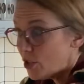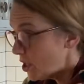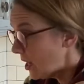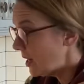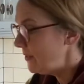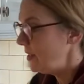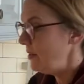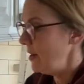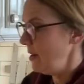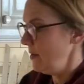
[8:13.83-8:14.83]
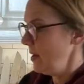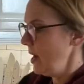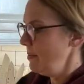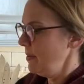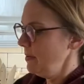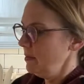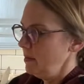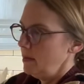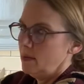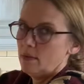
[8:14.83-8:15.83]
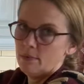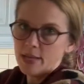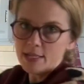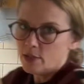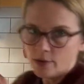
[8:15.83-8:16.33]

chunk of saran wrap, plastic